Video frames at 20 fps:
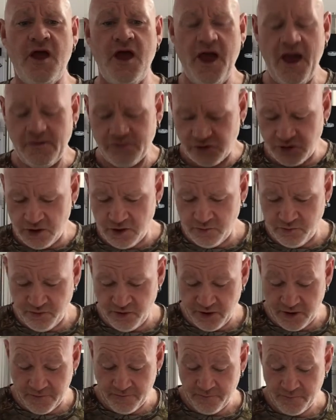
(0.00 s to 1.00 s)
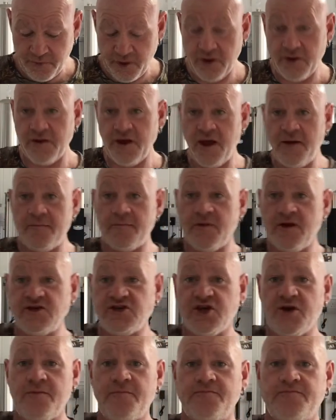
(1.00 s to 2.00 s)
Absolutely brilliant. But yeah, let's
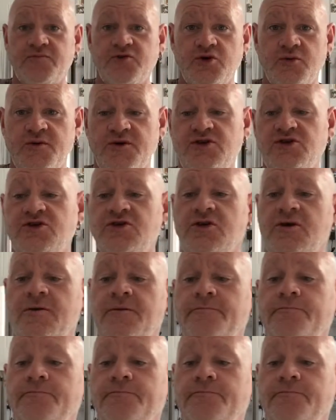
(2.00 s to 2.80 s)
get to his